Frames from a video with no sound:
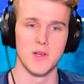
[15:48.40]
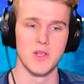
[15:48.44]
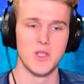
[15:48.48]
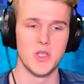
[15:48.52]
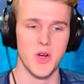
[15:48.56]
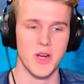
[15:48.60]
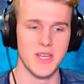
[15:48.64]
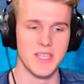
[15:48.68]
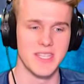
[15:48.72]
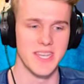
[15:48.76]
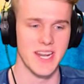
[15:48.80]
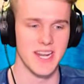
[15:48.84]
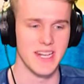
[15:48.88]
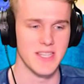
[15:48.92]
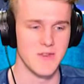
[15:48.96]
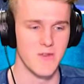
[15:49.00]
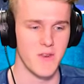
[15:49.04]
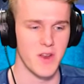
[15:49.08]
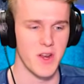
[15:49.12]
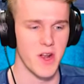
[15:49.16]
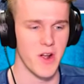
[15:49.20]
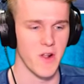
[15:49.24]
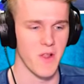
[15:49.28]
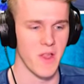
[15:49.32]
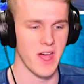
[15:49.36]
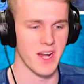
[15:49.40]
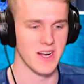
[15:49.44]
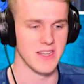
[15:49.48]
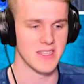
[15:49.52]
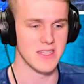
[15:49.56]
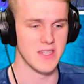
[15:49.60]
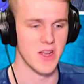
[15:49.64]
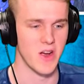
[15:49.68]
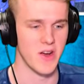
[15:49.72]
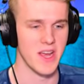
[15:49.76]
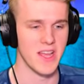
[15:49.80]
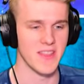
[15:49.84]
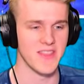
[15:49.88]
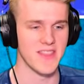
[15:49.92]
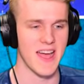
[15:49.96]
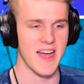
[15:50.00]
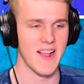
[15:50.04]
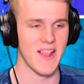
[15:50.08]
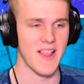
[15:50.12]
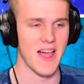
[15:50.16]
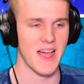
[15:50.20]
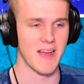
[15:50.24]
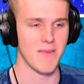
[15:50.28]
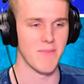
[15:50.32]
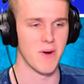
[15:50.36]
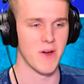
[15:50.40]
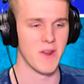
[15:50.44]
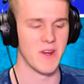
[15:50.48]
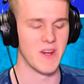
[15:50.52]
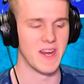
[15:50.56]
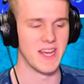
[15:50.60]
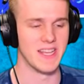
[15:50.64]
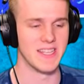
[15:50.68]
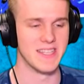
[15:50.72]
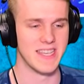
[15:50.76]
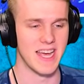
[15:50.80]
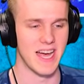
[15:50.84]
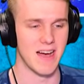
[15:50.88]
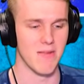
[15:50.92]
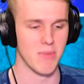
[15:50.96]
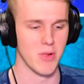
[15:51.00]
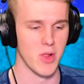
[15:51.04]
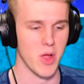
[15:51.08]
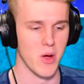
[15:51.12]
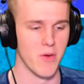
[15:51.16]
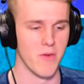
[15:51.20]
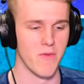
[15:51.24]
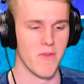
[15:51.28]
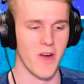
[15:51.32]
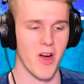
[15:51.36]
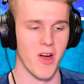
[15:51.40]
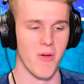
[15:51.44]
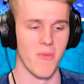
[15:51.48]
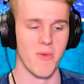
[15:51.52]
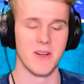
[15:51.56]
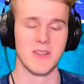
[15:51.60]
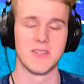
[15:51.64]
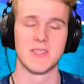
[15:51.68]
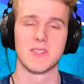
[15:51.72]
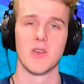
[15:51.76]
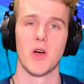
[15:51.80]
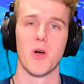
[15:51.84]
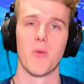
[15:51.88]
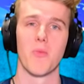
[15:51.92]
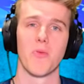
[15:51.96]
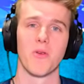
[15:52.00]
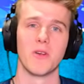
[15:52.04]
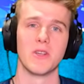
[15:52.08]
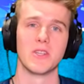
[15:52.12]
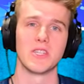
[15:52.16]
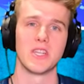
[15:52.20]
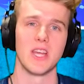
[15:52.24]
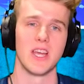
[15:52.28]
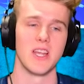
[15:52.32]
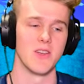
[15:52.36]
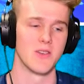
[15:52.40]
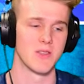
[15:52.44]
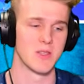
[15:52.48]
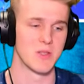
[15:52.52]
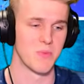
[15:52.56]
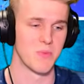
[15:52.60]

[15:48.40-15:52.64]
to enjoy today's video, let us know. Hit that like button down below. Would very much so appreciate your